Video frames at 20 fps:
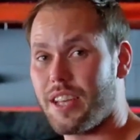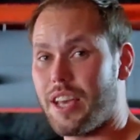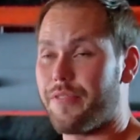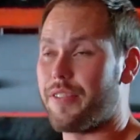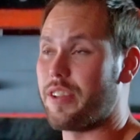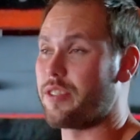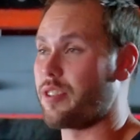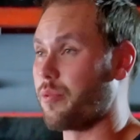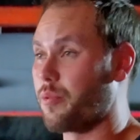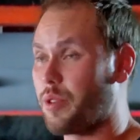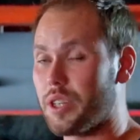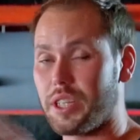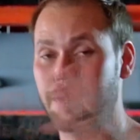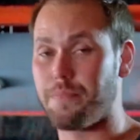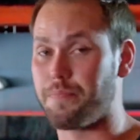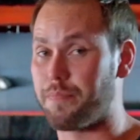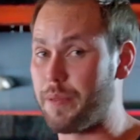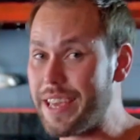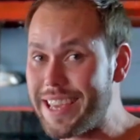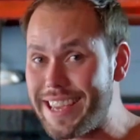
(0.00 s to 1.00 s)
If it's a really
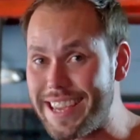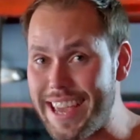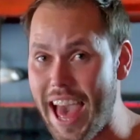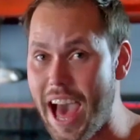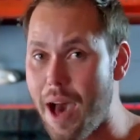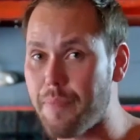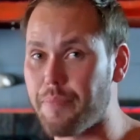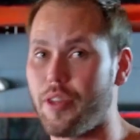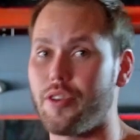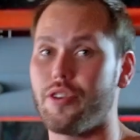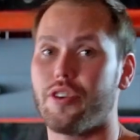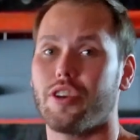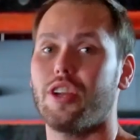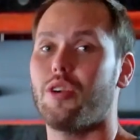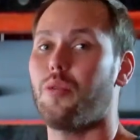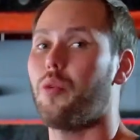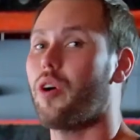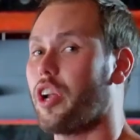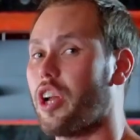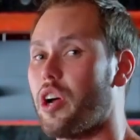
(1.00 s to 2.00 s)
big gap, then you're
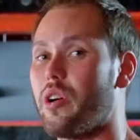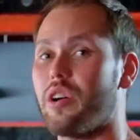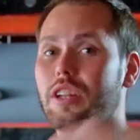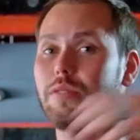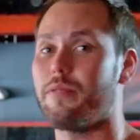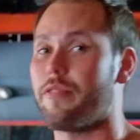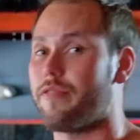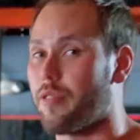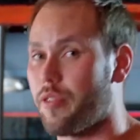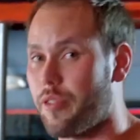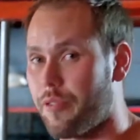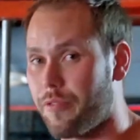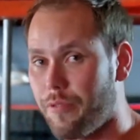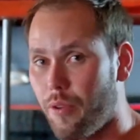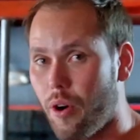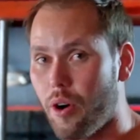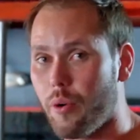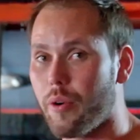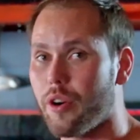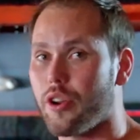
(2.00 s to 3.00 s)
gonna wanna go a little bit further
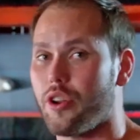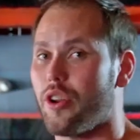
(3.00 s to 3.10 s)
forward.